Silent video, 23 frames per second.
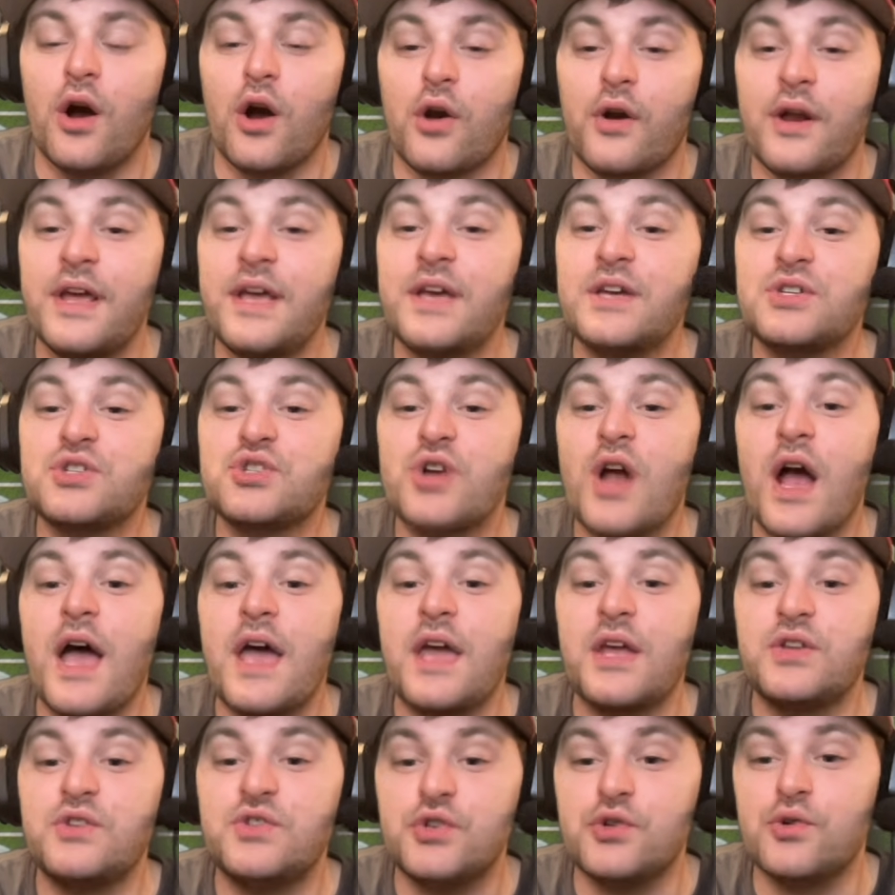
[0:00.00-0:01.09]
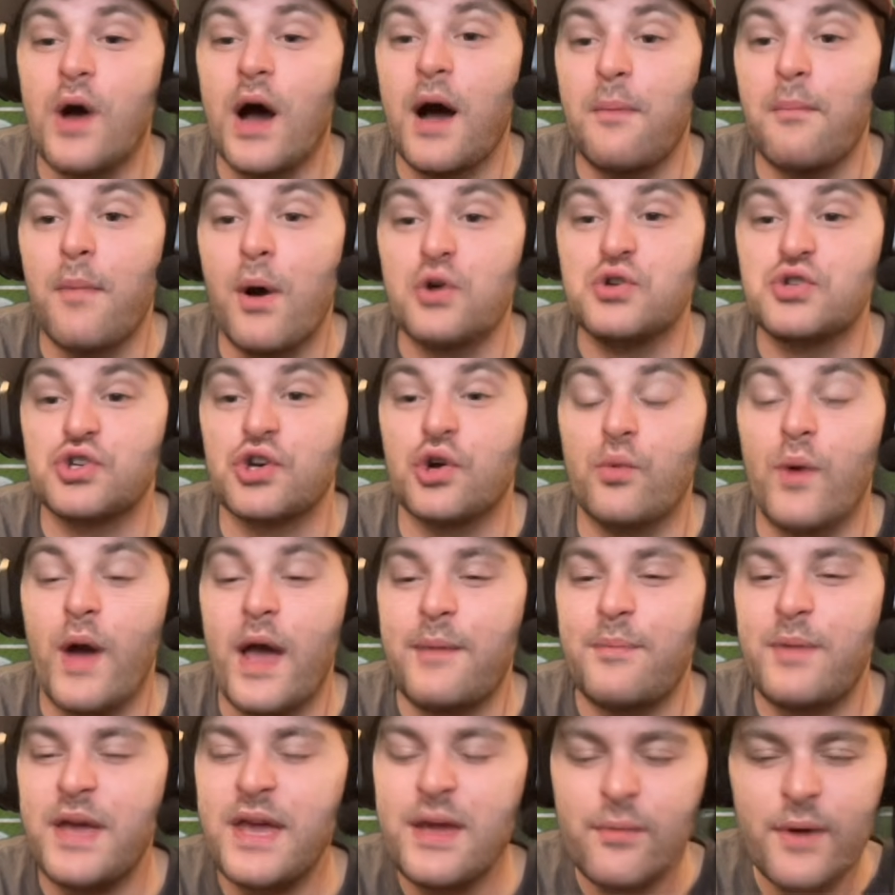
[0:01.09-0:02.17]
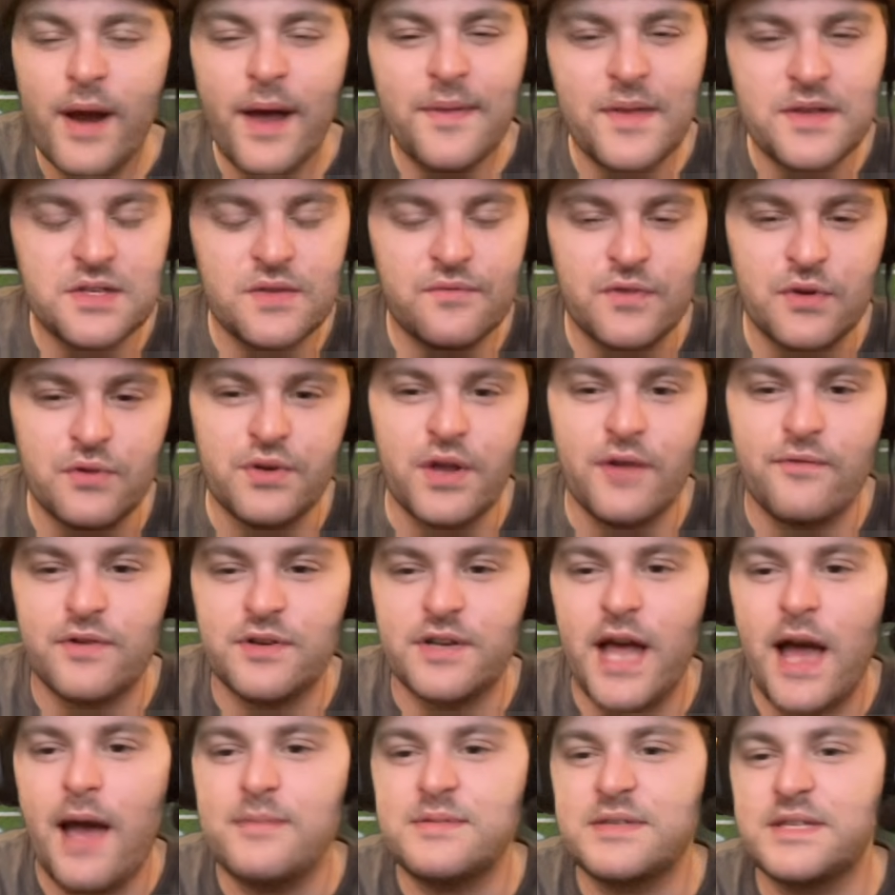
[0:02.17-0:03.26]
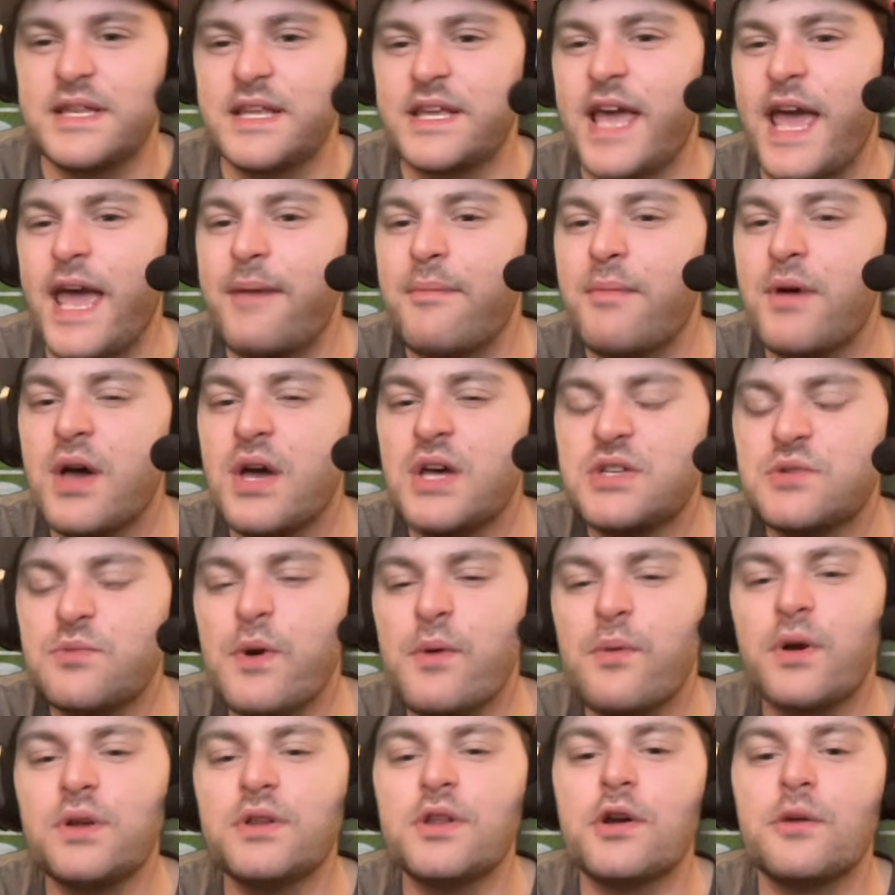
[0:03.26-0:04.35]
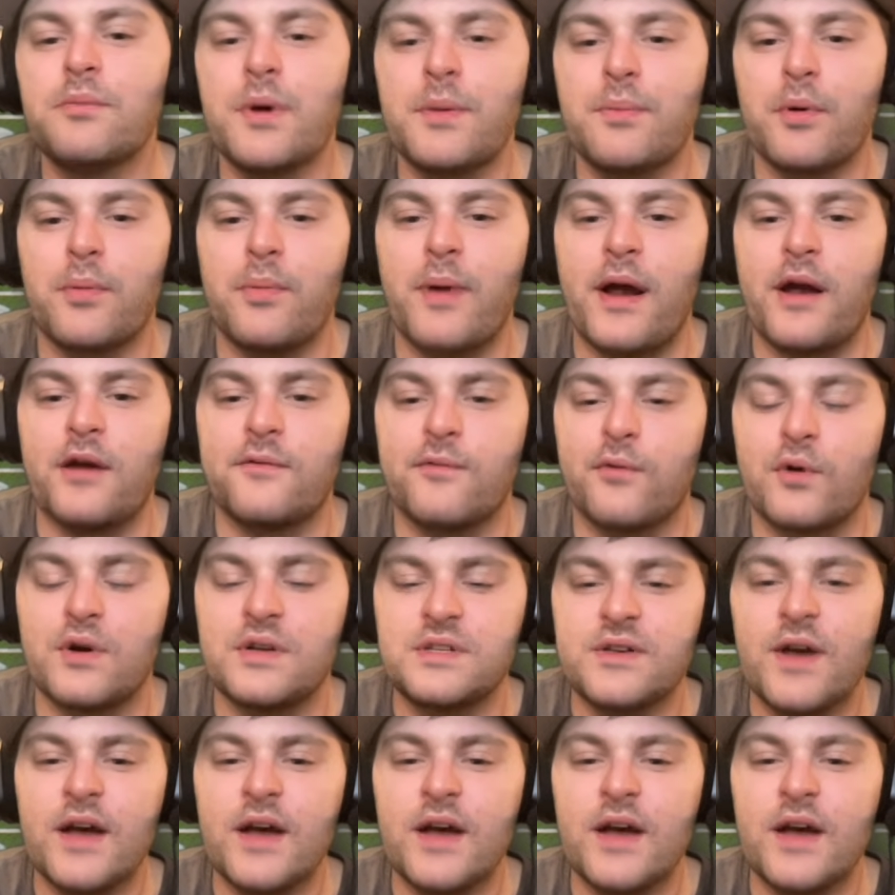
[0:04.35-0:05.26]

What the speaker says: or he is trying to motion away, but he ran this a few different times in the game, so we were a little bit prepared for it.